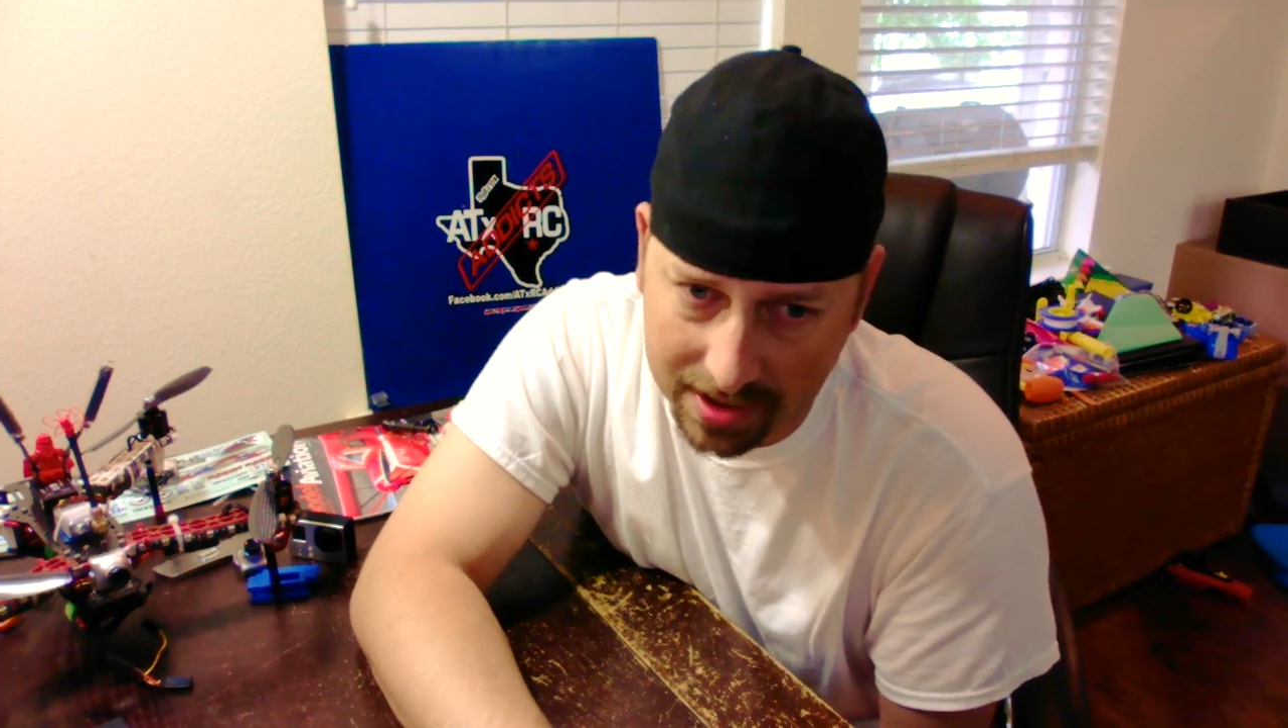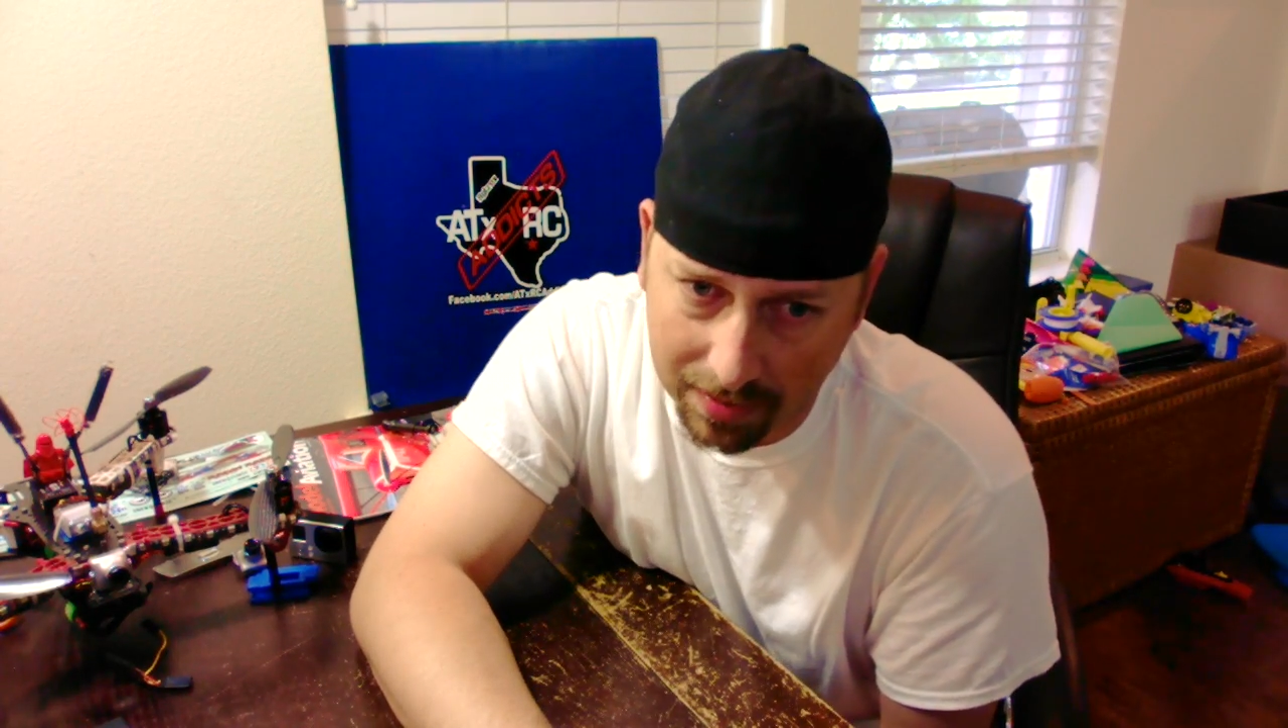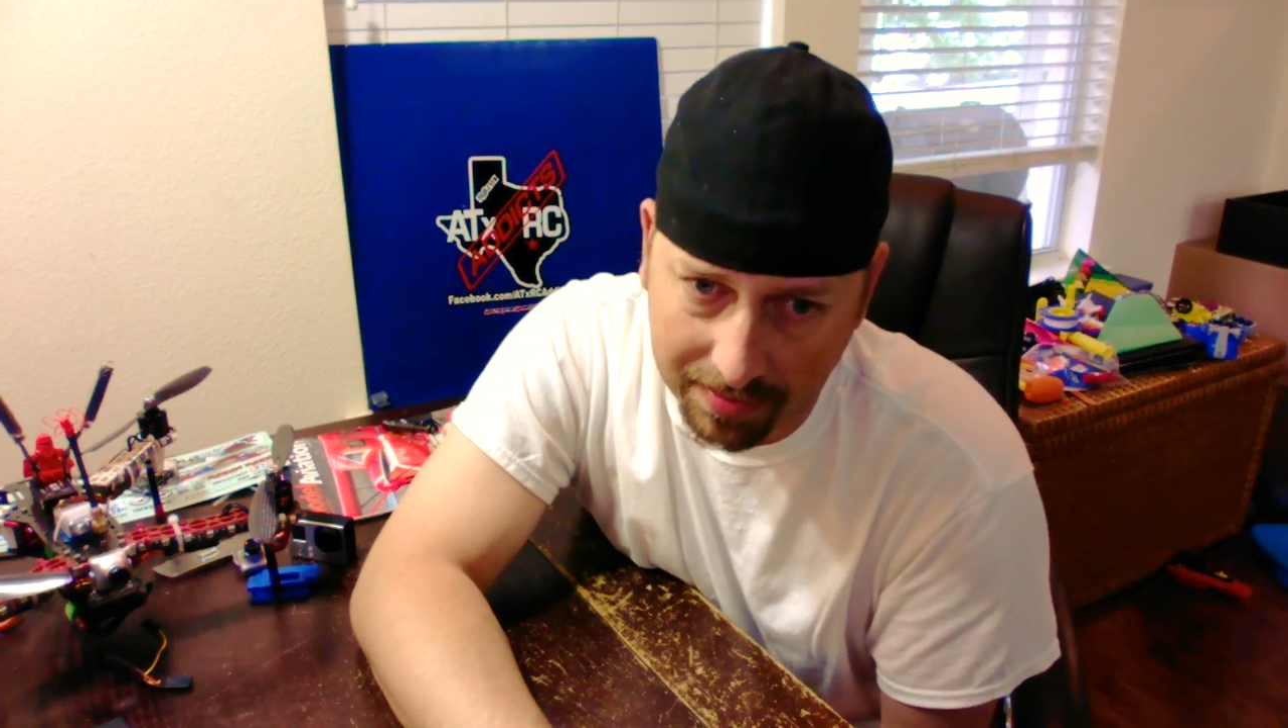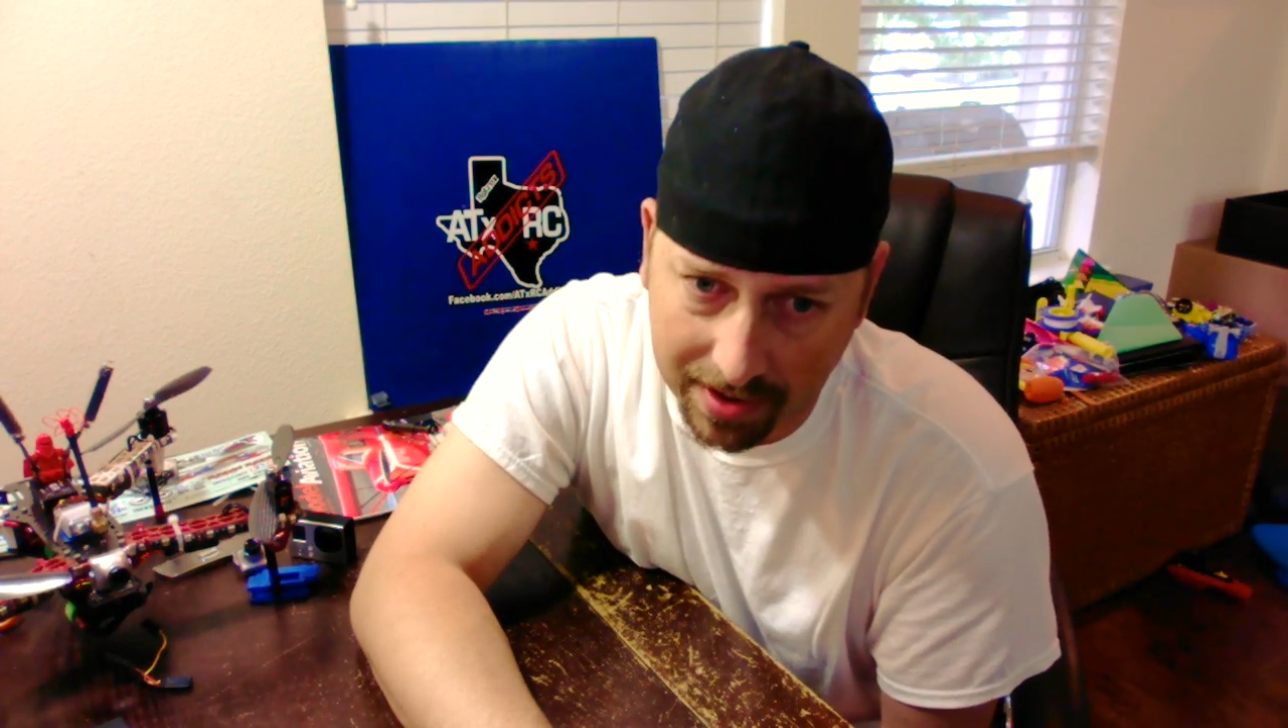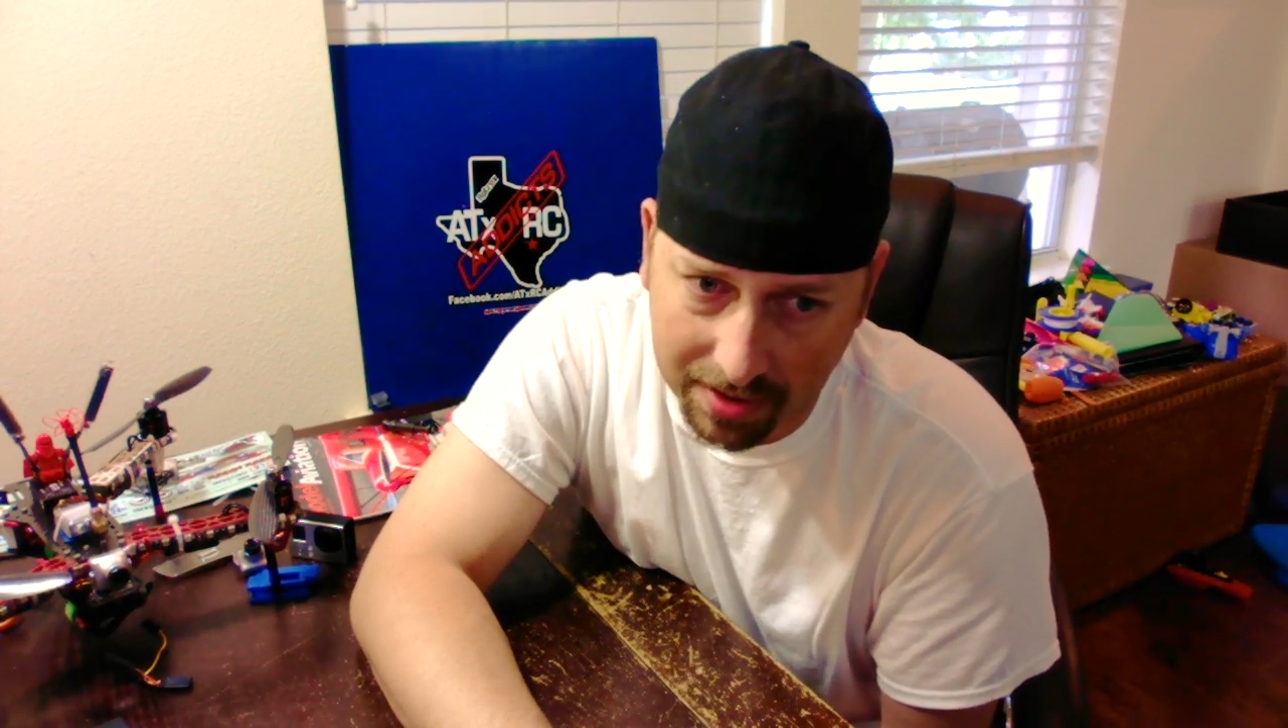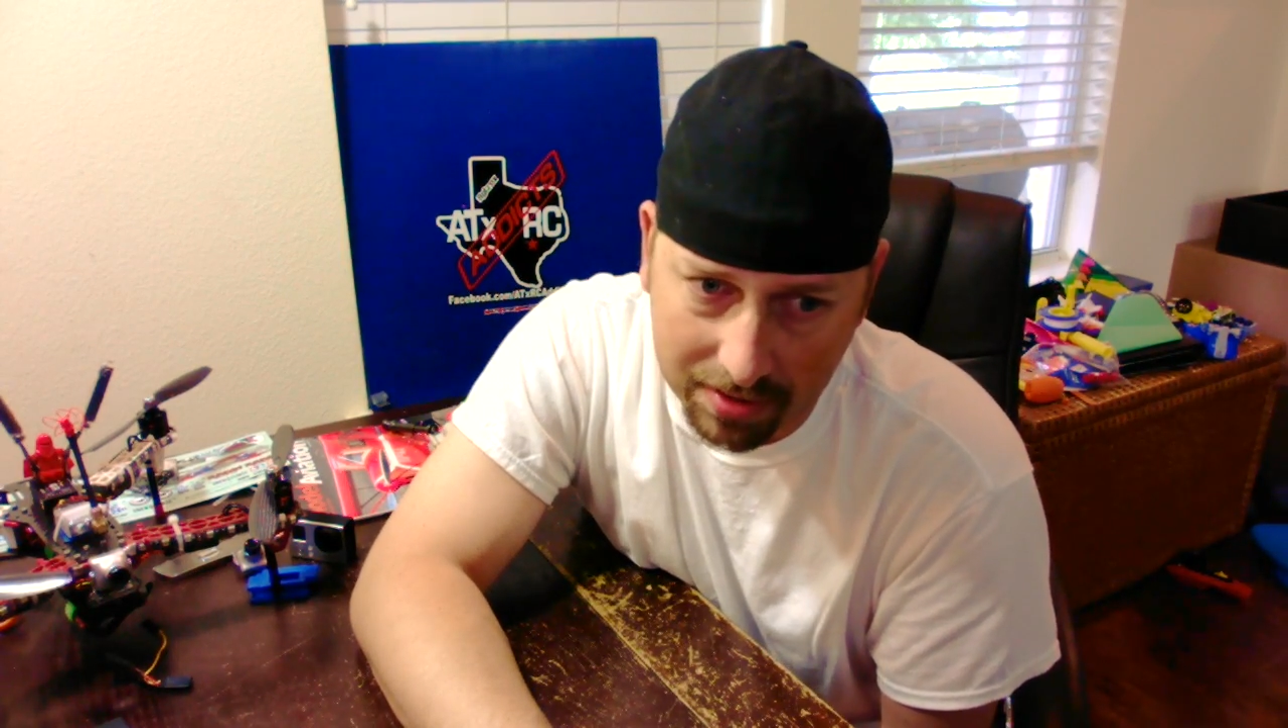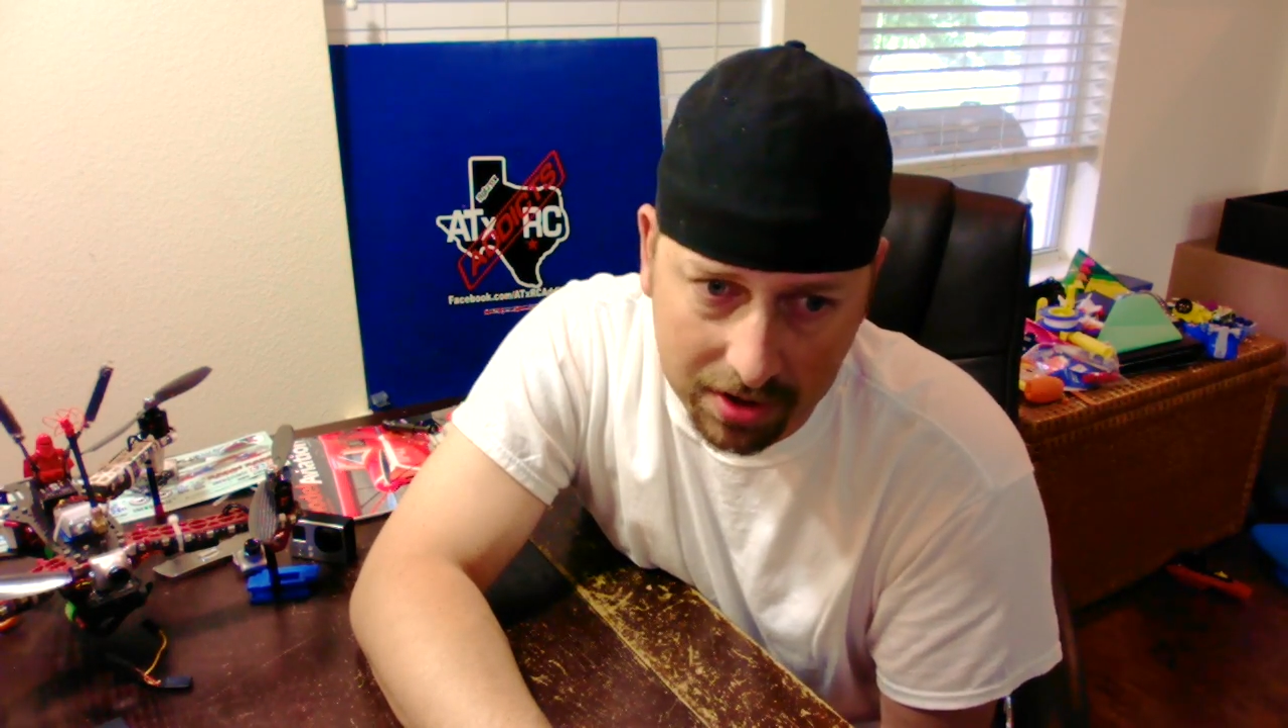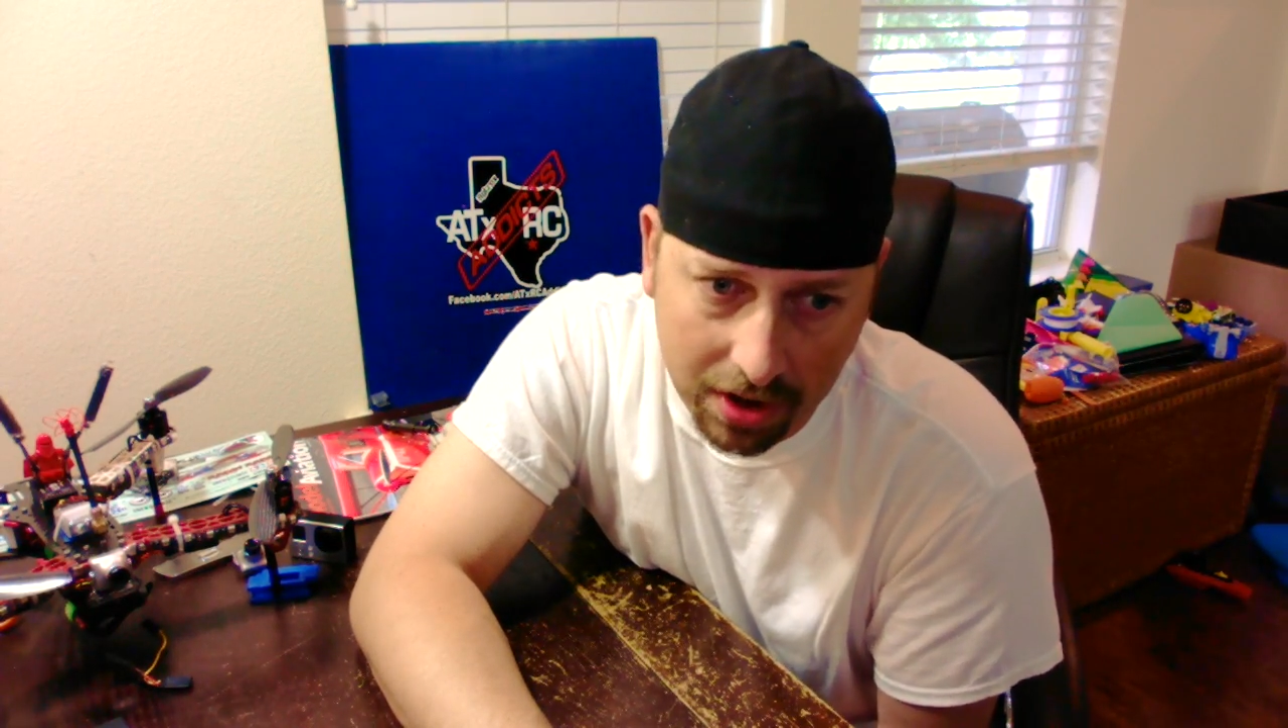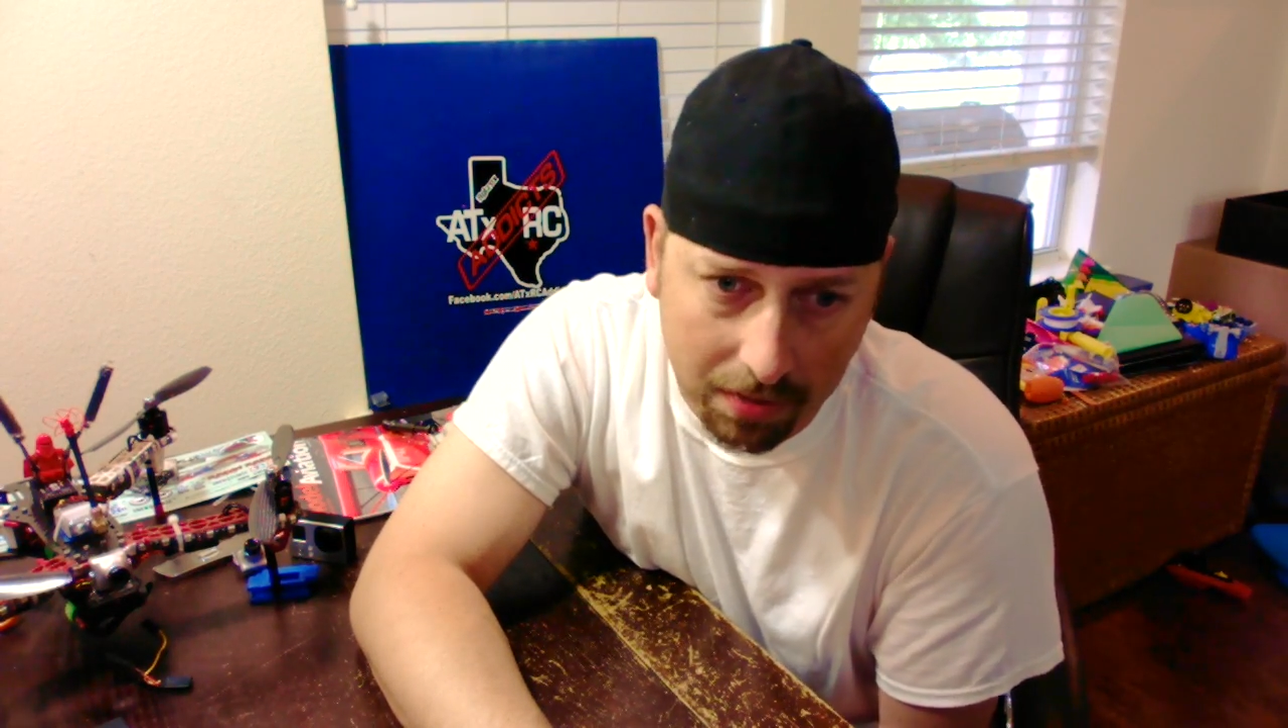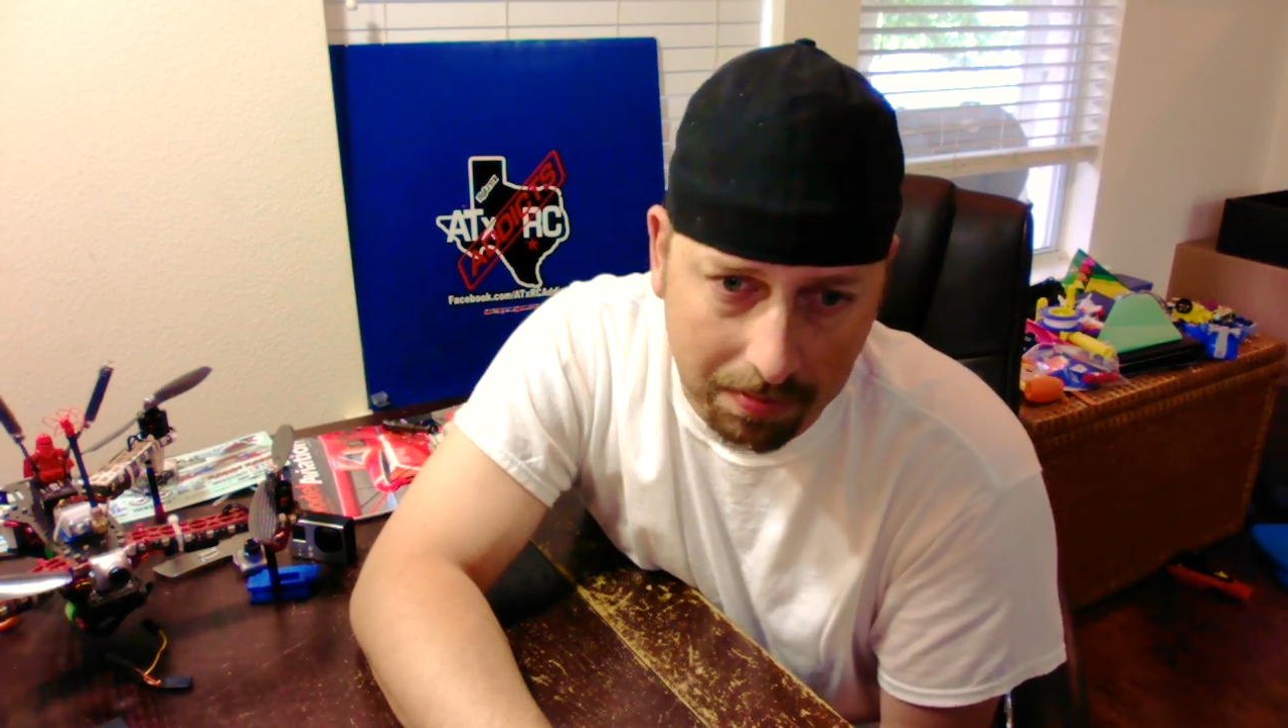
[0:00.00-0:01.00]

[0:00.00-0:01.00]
that we've been, you know,